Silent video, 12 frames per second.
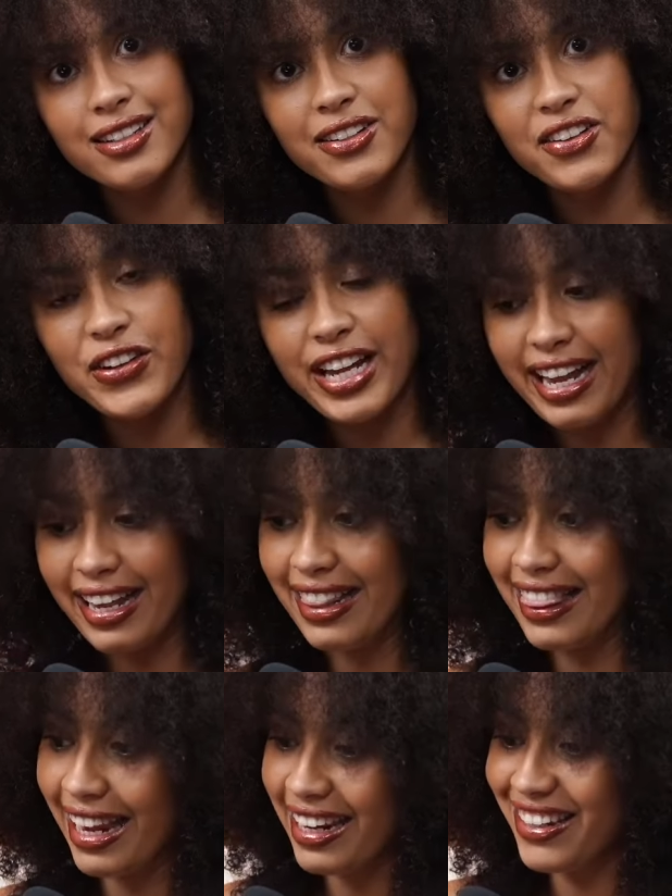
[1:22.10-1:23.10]
Okay,
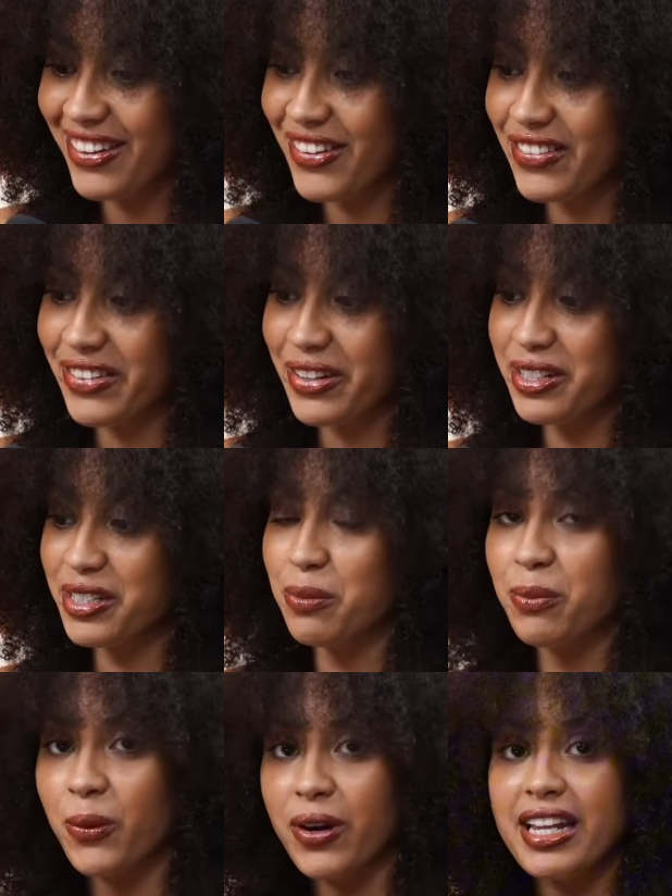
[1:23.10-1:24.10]
thank you for the
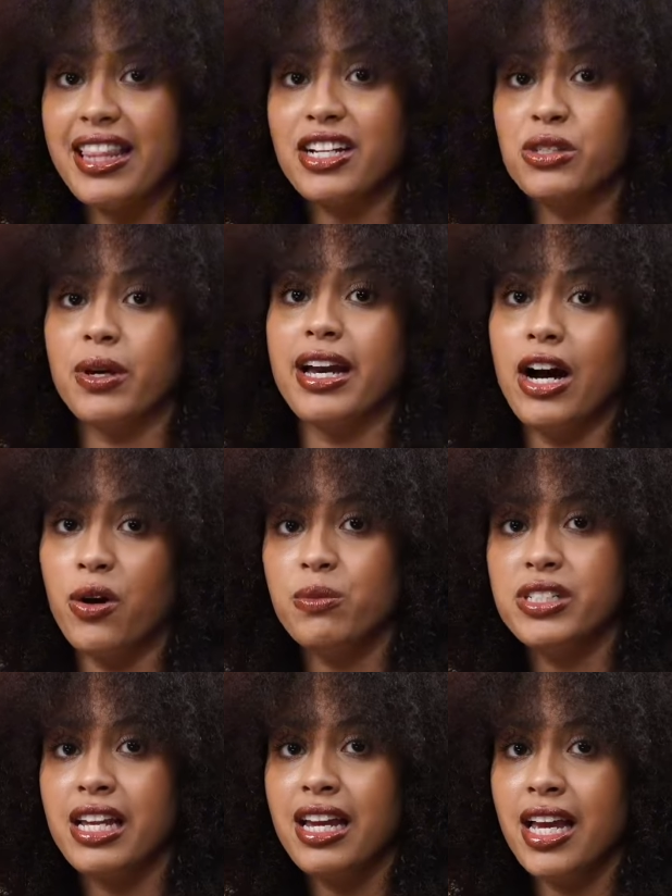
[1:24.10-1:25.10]
support. That's what
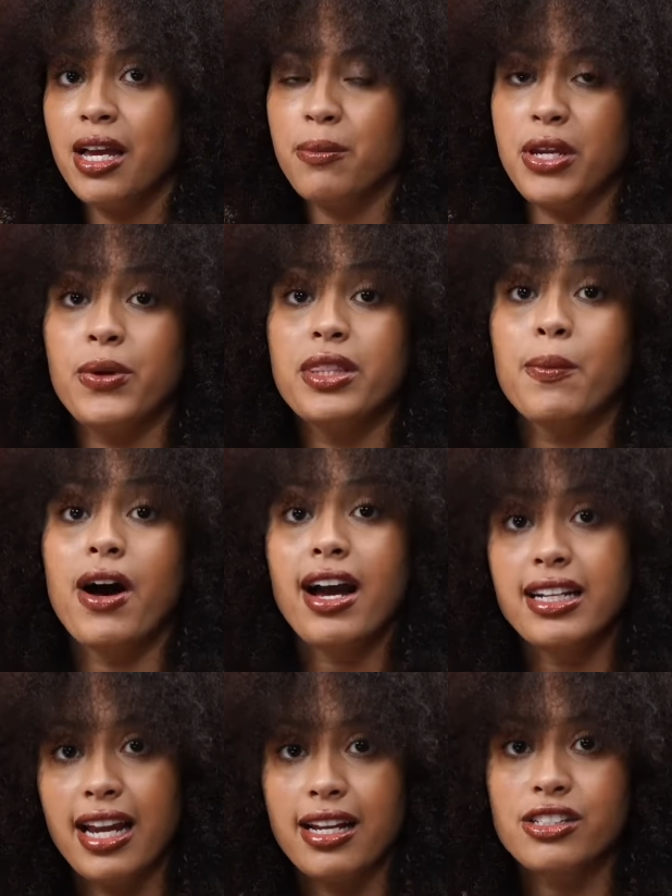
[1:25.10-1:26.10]
helps me with the
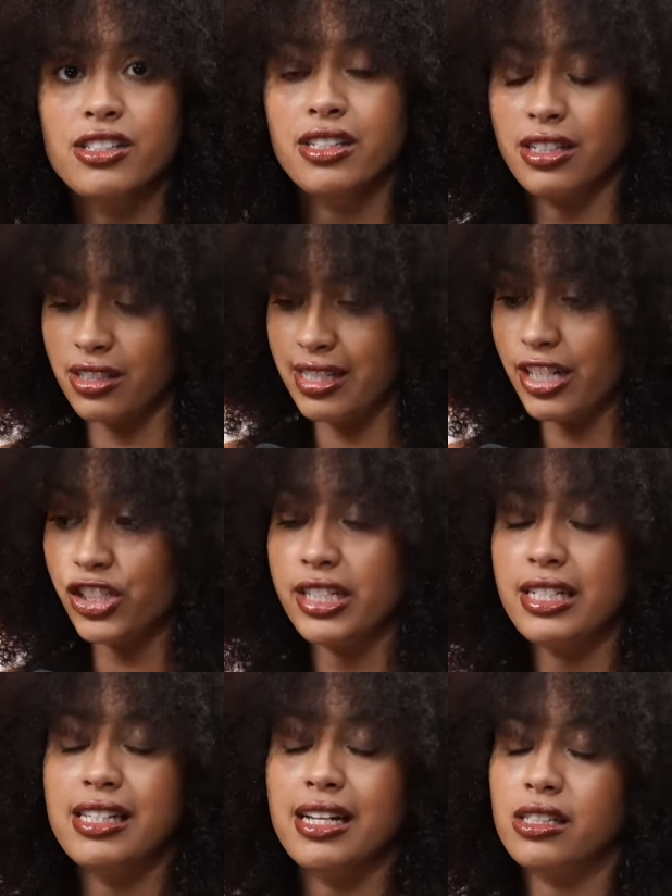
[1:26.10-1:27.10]
podcast
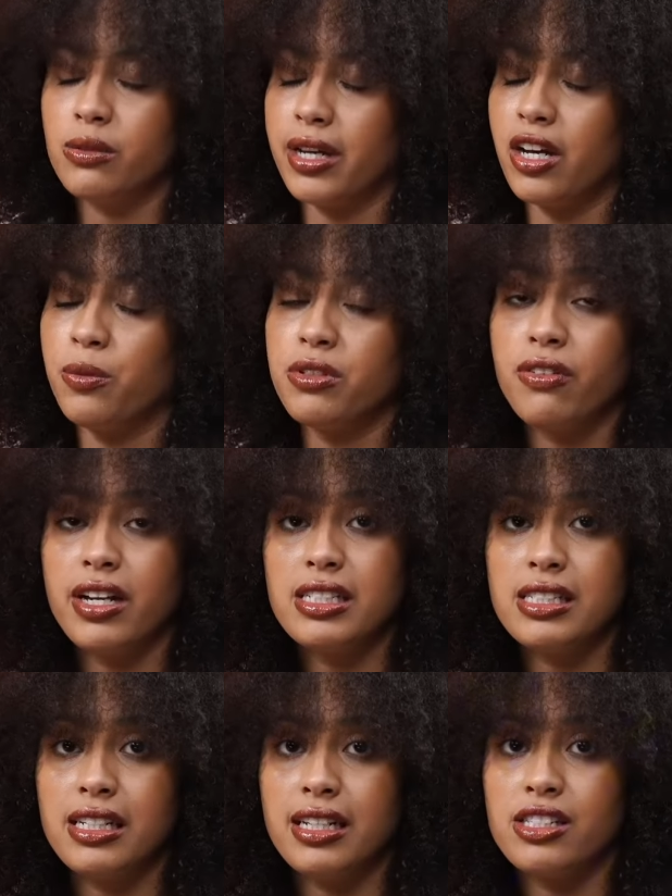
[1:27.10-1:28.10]
sessions. That's what helps
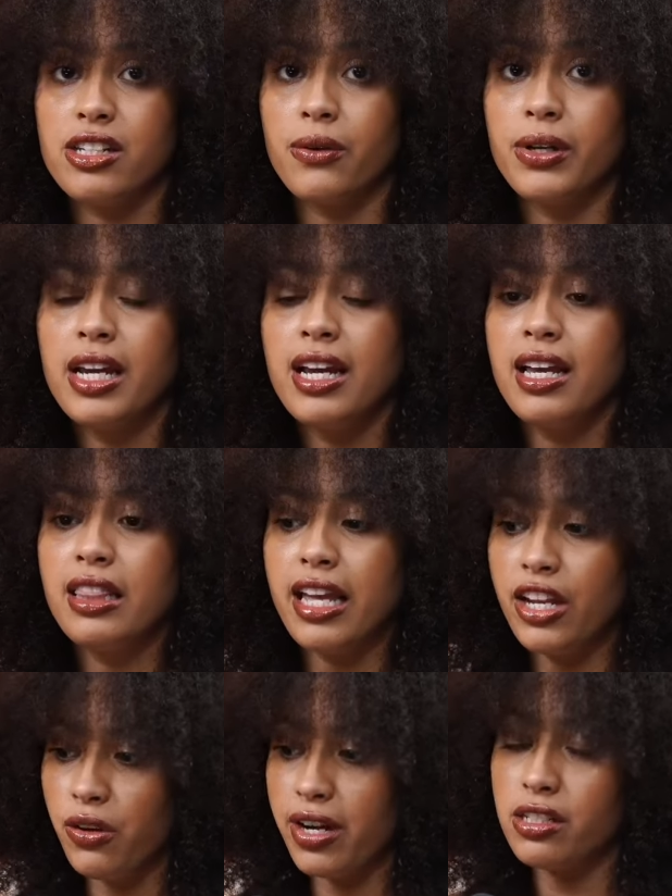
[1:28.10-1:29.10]
funds it. So,
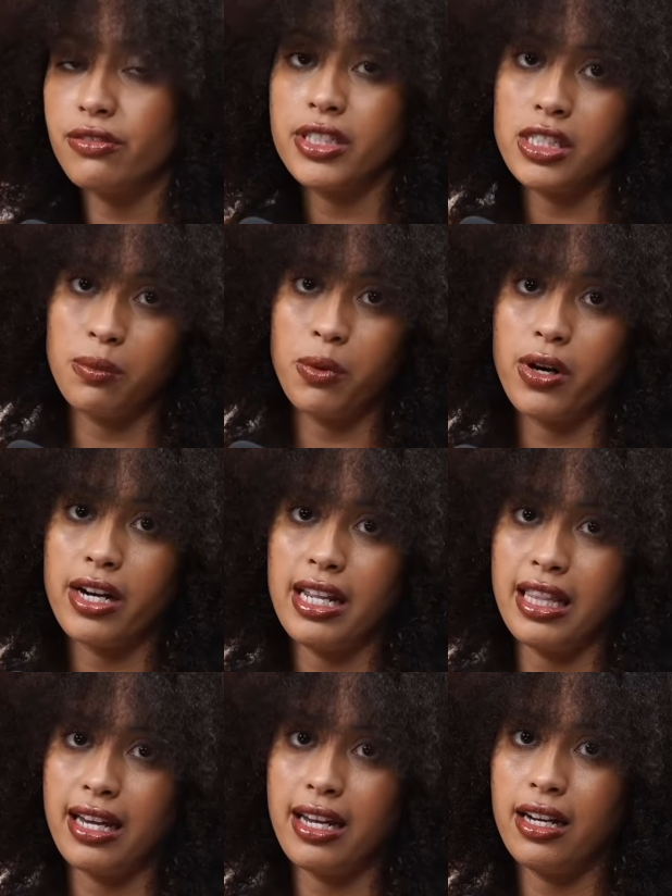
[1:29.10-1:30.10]
thank you guys for
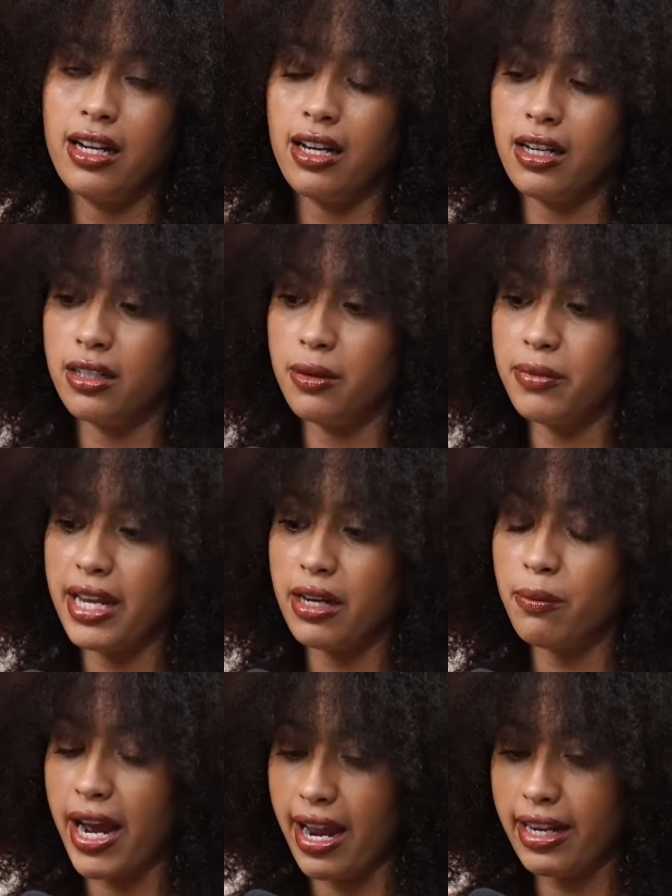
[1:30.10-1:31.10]
supporting that um,
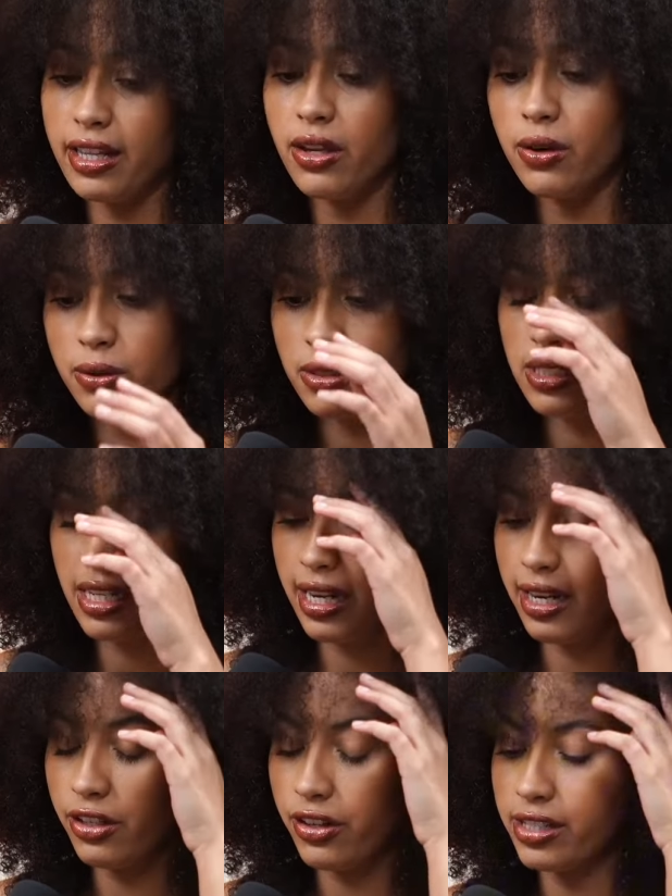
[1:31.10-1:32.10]
and buying those
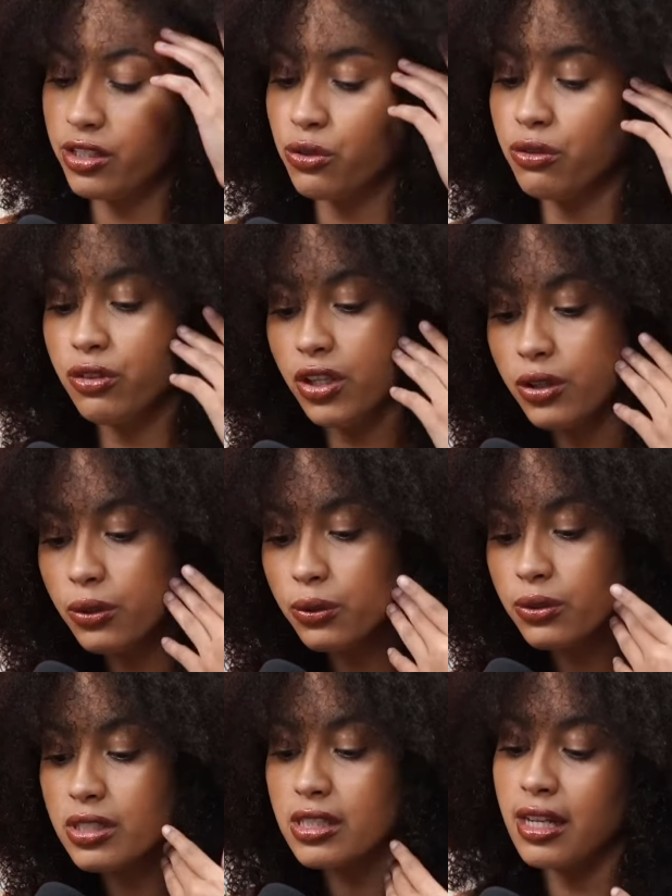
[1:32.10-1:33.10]
and your guys'
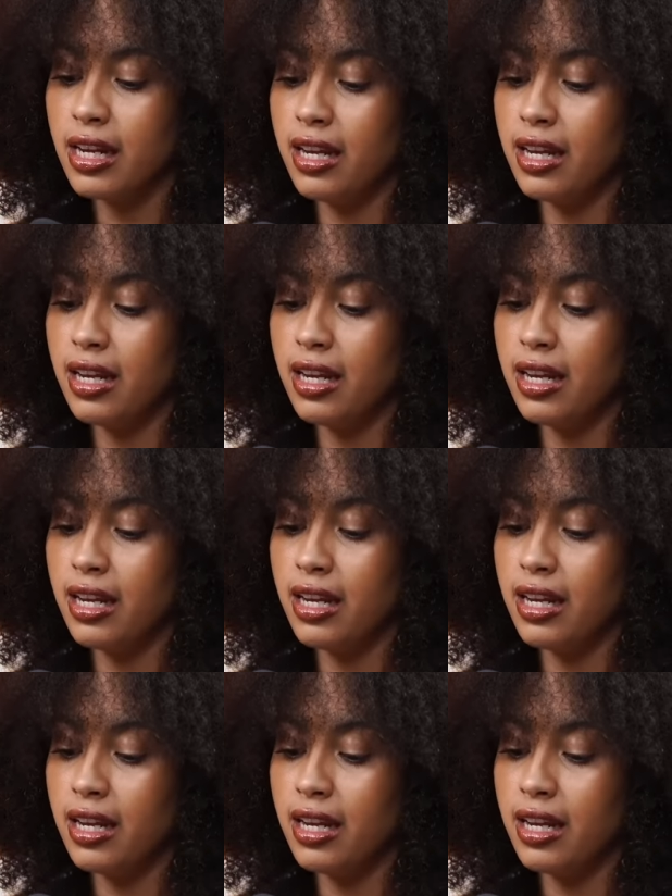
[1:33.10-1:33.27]
reviews.